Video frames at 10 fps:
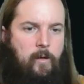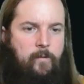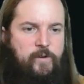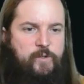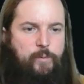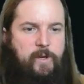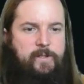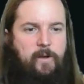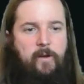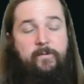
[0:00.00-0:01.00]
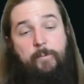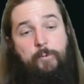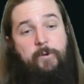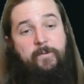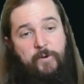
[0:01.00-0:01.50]
First place on
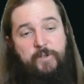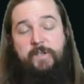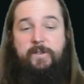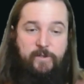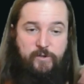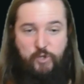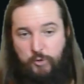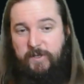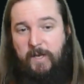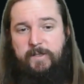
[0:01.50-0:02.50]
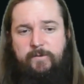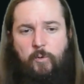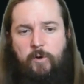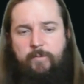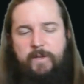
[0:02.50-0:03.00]
February 1st, because there's 2 sets of
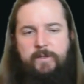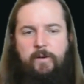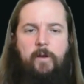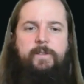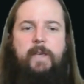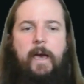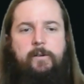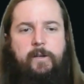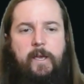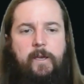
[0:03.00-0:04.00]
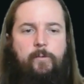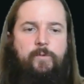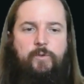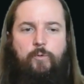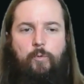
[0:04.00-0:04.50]
tournaments on Saturday,
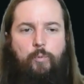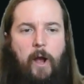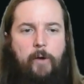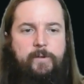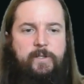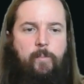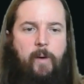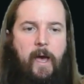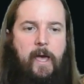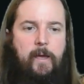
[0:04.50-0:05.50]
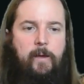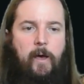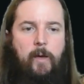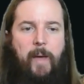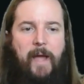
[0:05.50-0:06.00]
was Girl Prowess by
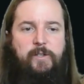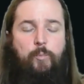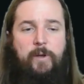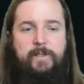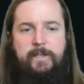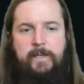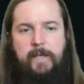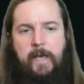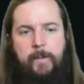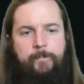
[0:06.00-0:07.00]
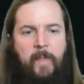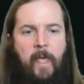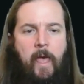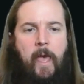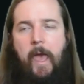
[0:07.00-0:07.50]
Pato Presidente.
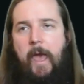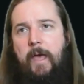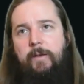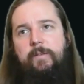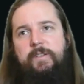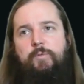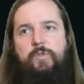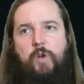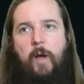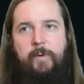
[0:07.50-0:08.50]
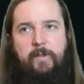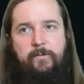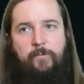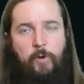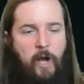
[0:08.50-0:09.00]
And this one's dropping the
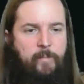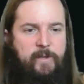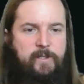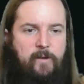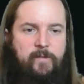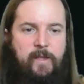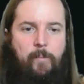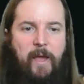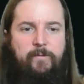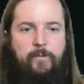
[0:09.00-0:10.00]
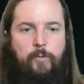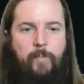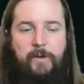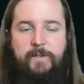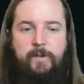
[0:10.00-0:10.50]
4 copies of the Manifold
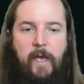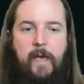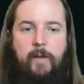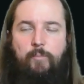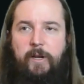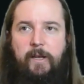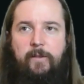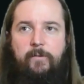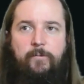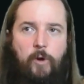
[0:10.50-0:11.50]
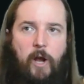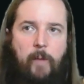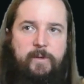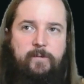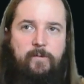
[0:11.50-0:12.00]
Mouse and bringing in the 4
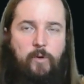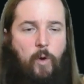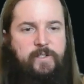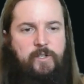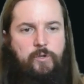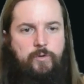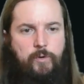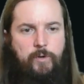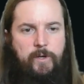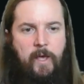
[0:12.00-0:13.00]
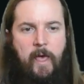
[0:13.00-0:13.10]
copies of the Questing Druid,